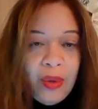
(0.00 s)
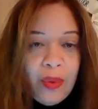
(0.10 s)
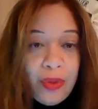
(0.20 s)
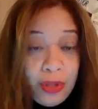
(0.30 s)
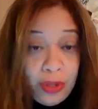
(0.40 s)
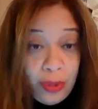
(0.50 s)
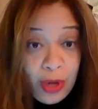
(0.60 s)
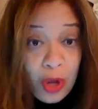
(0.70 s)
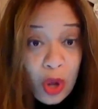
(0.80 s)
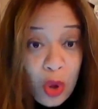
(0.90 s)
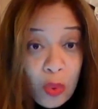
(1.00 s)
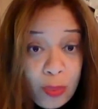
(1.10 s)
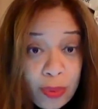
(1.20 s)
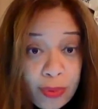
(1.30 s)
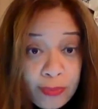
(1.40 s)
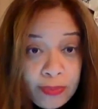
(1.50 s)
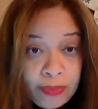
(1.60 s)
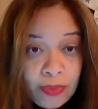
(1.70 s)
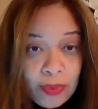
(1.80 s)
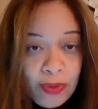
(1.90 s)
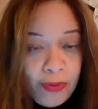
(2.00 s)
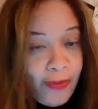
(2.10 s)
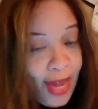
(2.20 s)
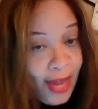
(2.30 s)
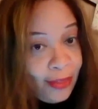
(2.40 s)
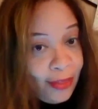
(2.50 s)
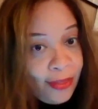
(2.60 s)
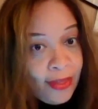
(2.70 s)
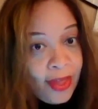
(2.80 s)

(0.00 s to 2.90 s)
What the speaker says: With a little bit of hope, with faith,